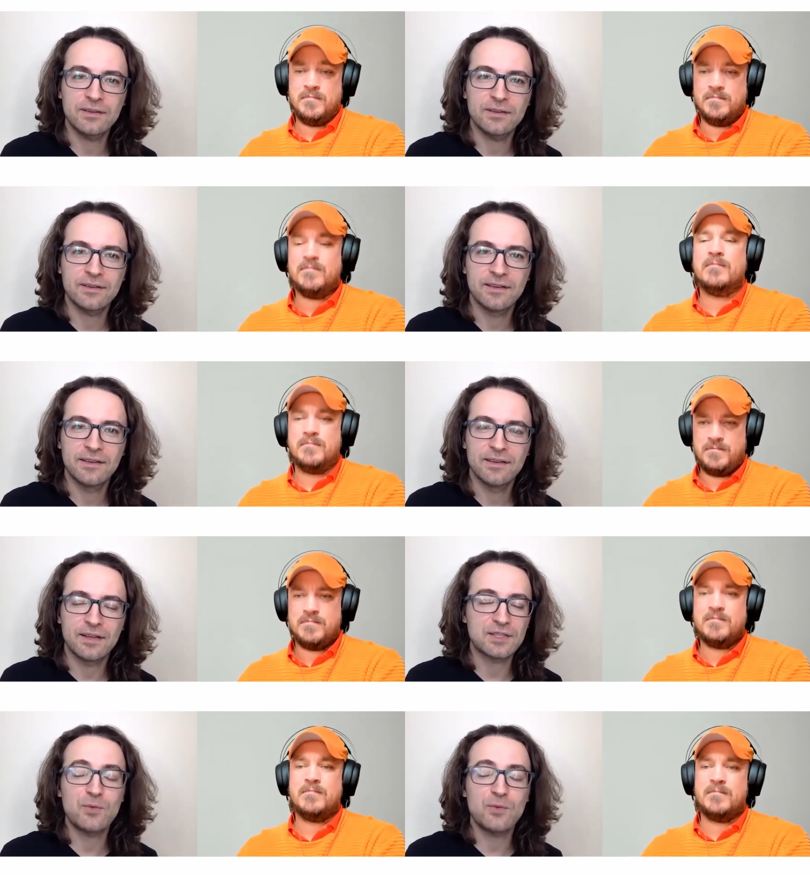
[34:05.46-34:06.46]
Speaker 1: Mm.
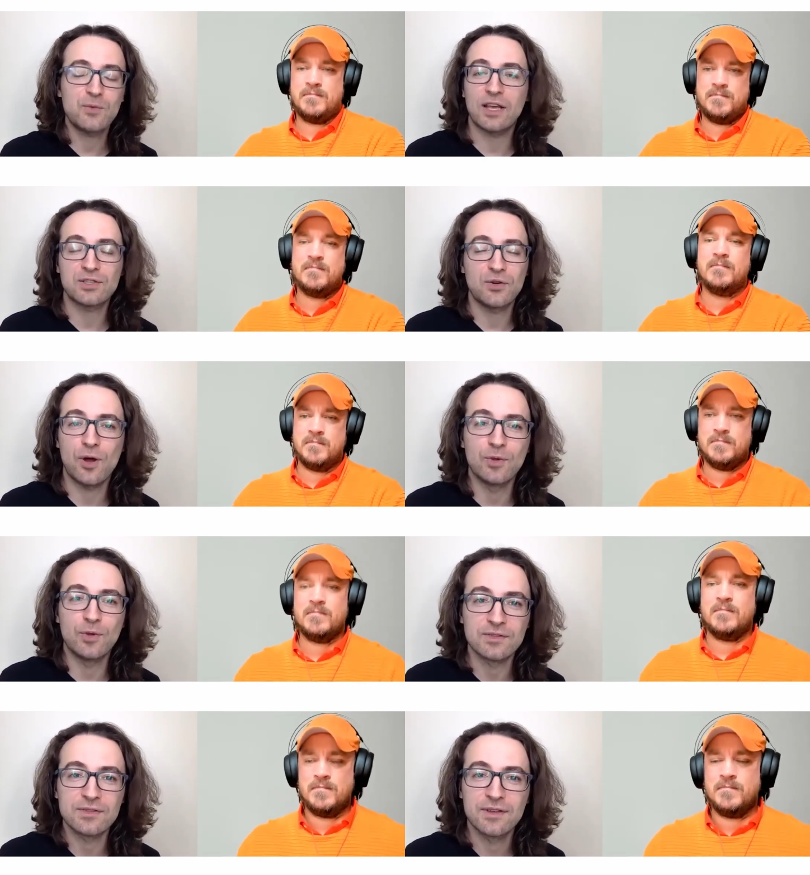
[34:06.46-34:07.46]
Like someone like Tony
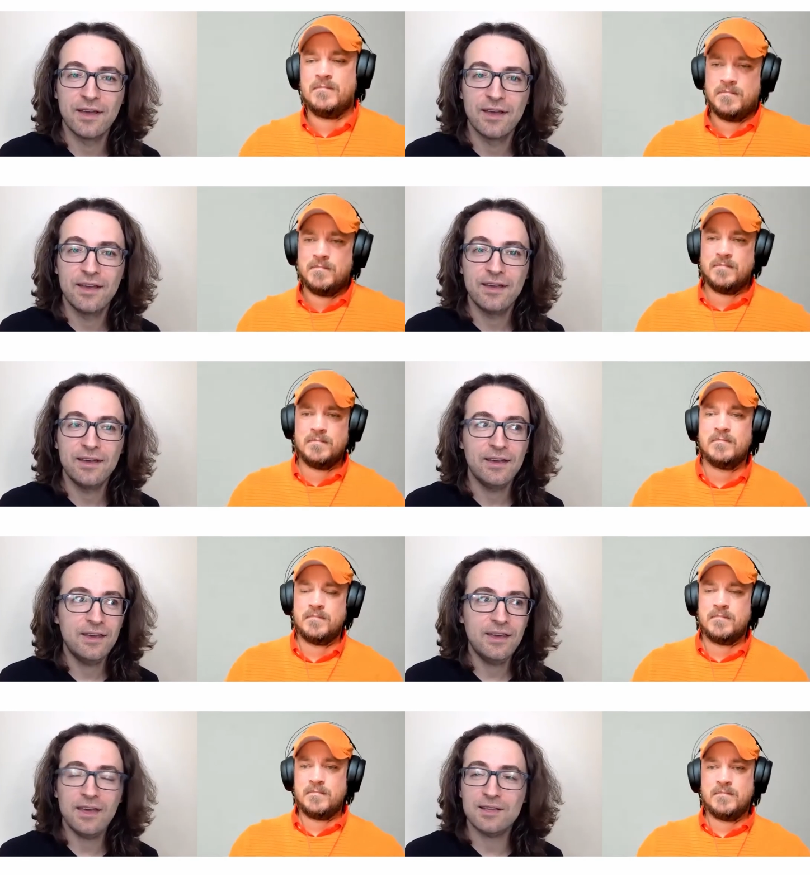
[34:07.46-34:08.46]
Robbins,
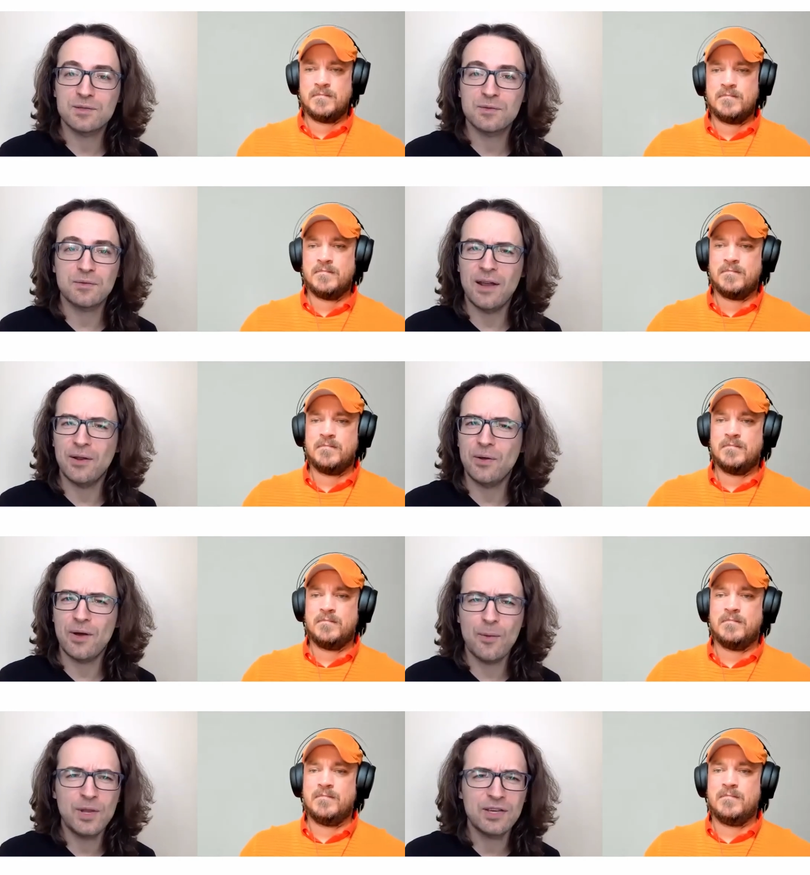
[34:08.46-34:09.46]
he has I don't know
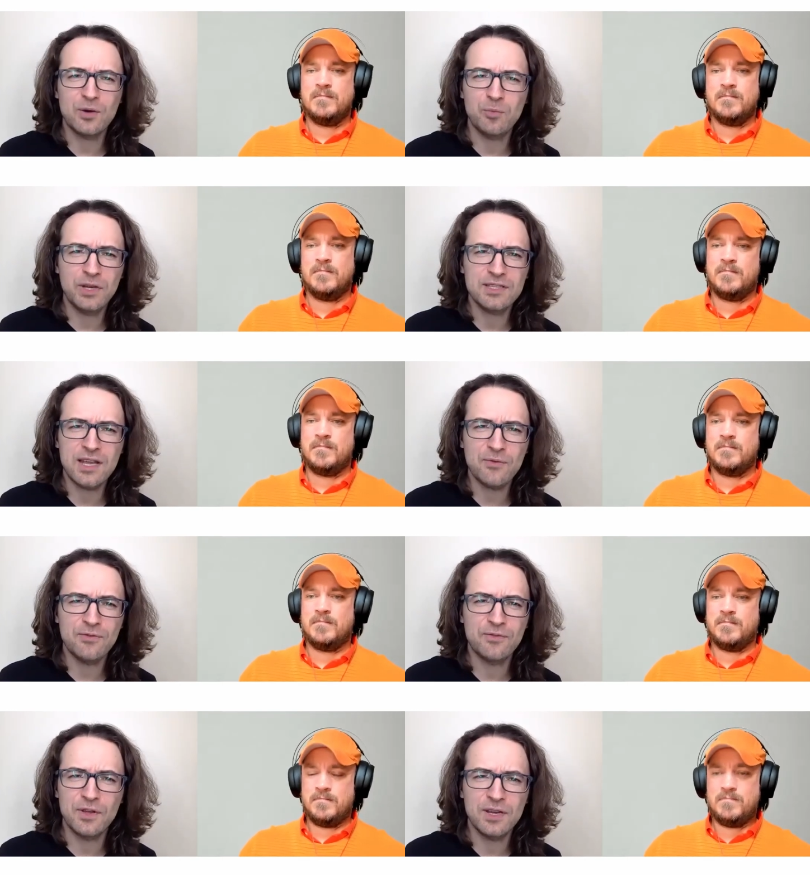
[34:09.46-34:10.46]
how many companies now,
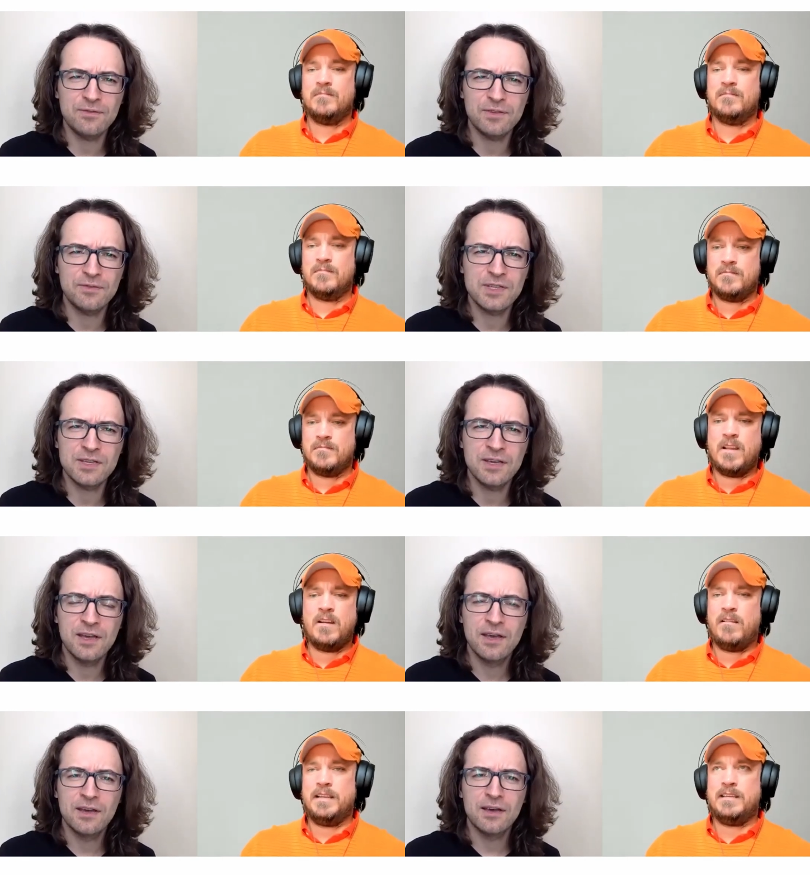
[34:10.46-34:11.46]
30, mm. 50.
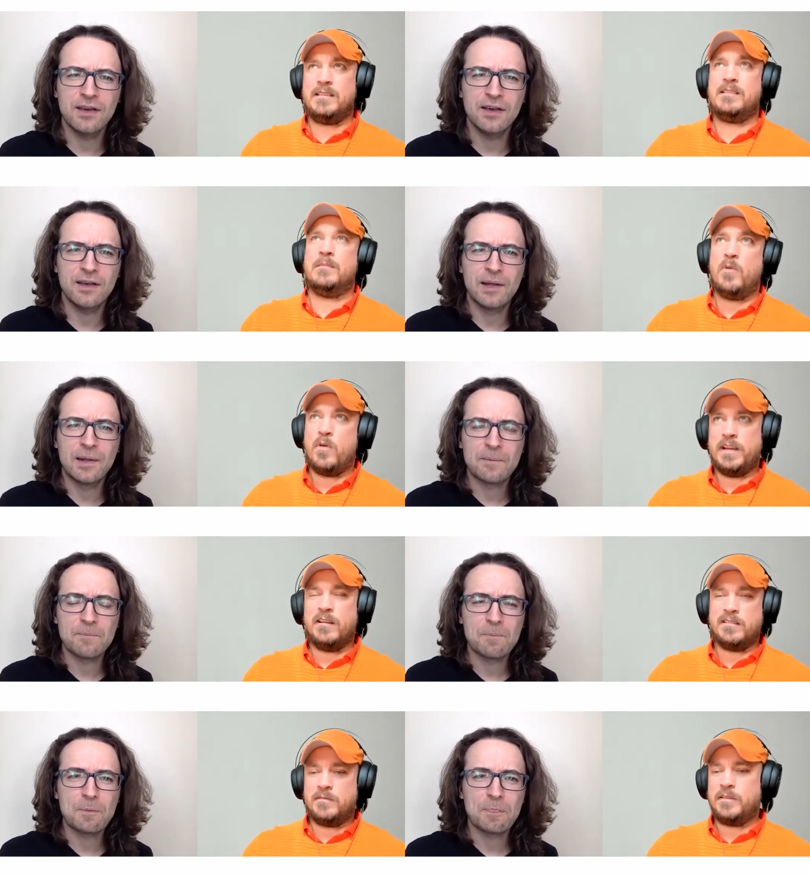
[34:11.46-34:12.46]
No,
Speaker 2: and he's supporting
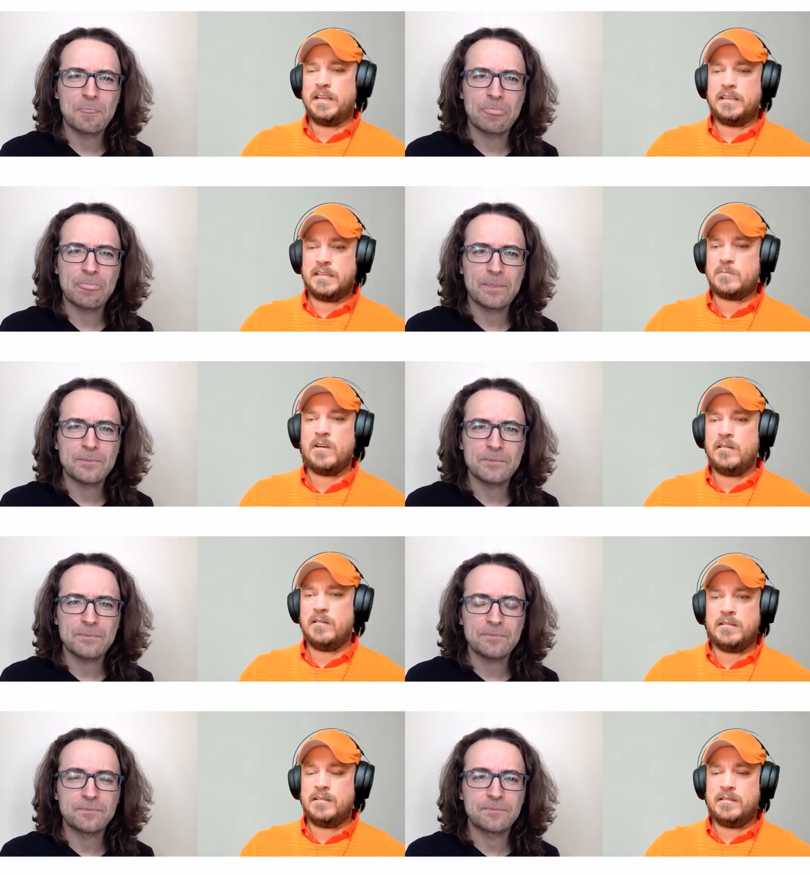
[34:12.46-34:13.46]
lots of things as
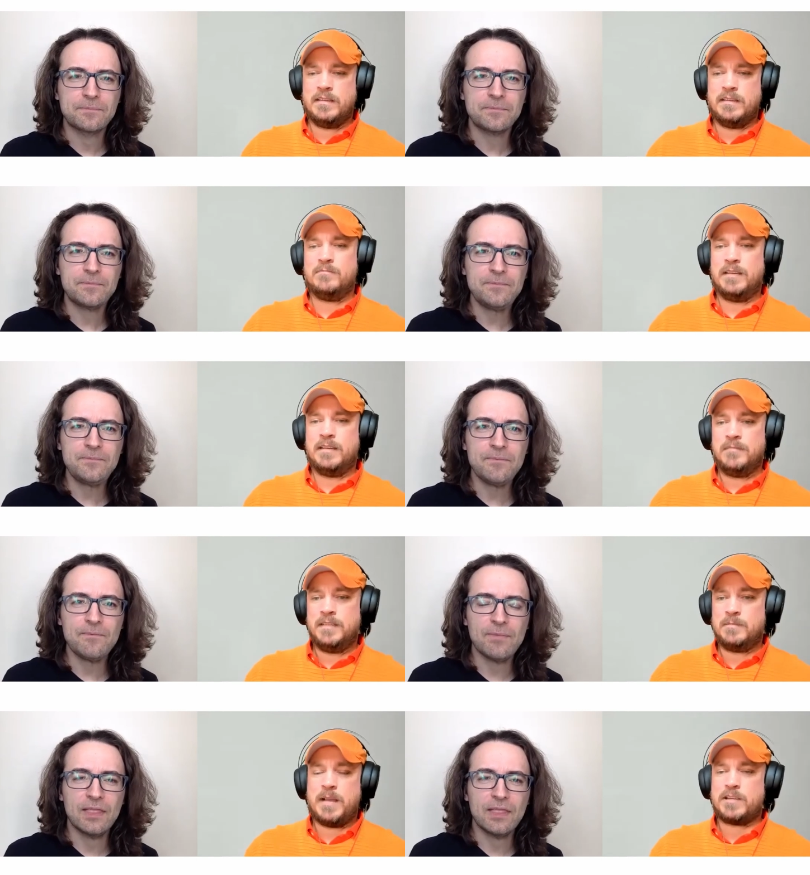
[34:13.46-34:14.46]
well, and uh, you know that
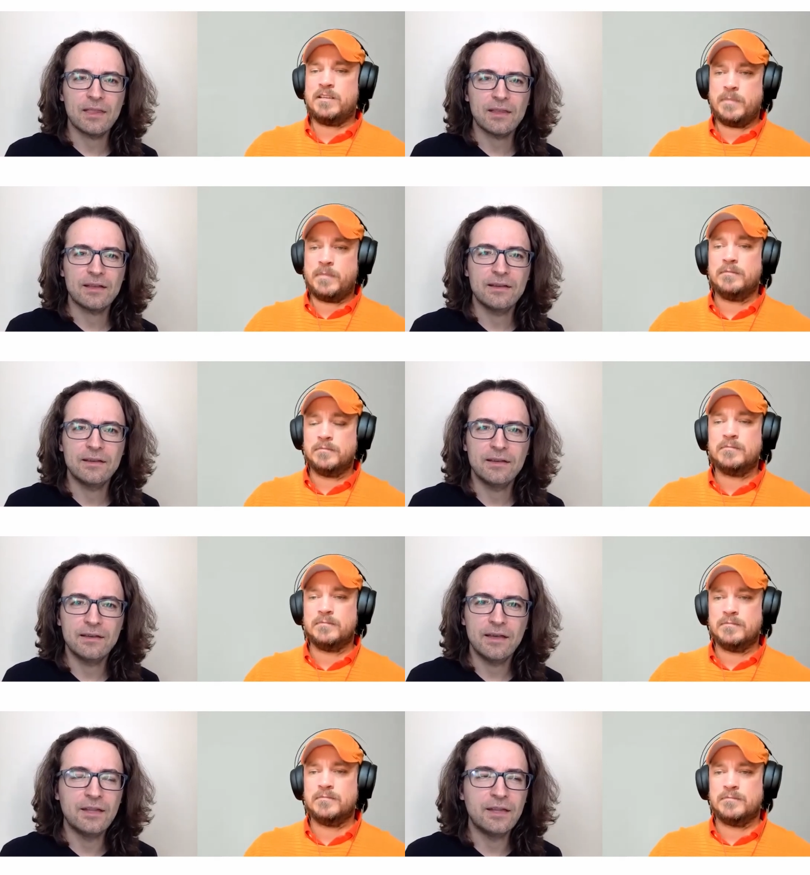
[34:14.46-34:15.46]
he's passionate about.
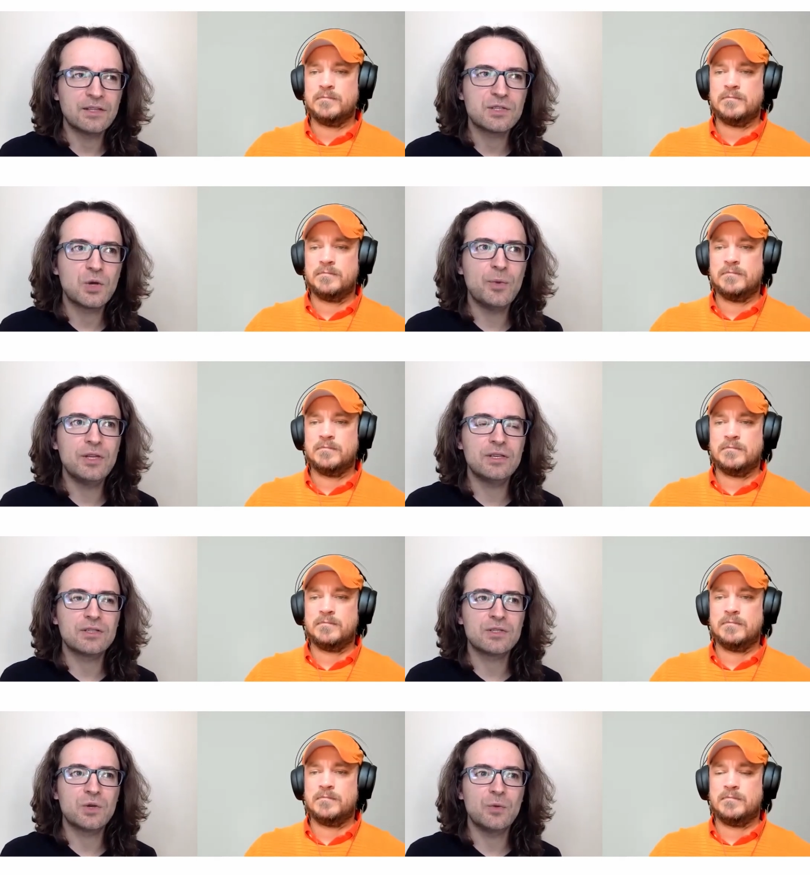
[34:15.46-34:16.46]
Speaker 1: And and so
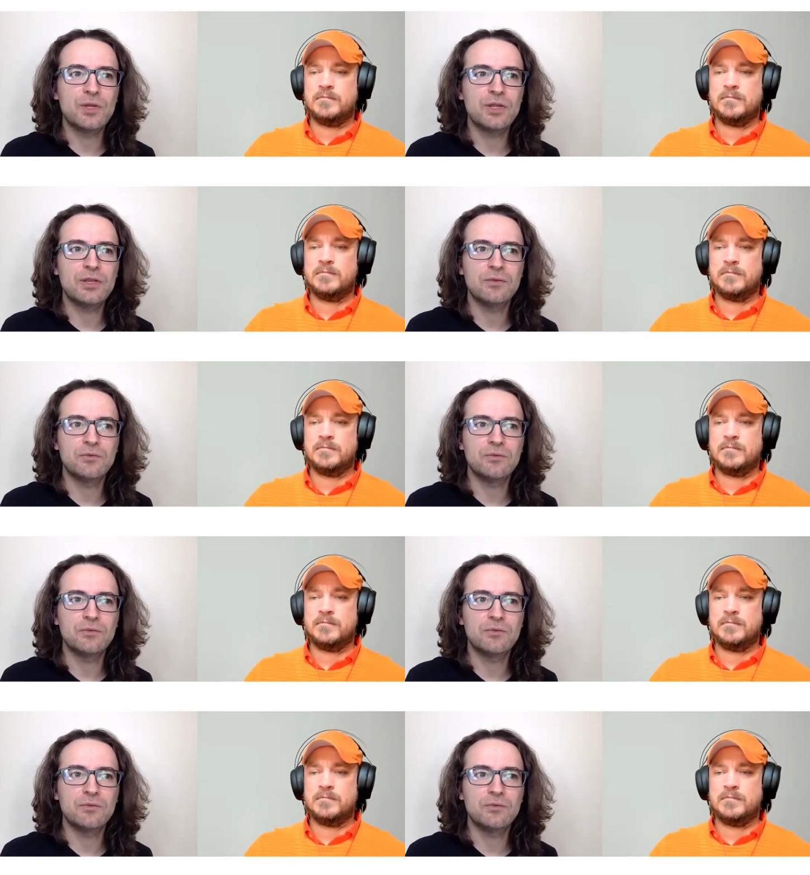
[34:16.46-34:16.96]
many so many